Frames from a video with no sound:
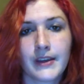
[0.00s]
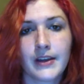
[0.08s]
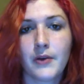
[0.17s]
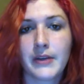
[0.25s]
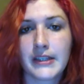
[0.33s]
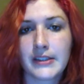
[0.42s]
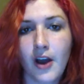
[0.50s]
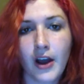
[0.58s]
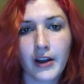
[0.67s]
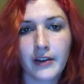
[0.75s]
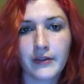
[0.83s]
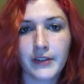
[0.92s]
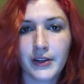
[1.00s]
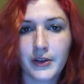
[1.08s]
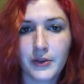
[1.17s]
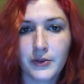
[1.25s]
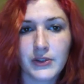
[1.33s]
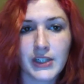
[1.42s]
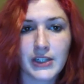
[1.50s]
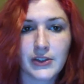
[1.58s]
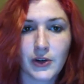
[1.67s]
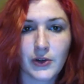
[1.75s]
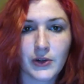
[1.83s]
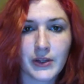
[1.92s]
goings-on of the news and
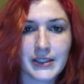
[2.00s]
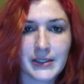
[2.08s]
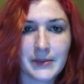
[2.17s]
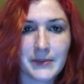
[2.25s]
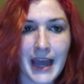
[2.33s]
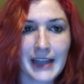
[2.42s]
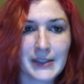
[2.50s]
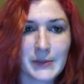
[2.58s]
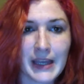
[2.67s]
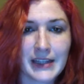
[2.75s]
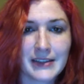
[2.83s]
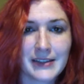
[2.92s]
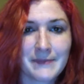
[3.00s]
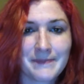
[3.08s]
journalism aspect.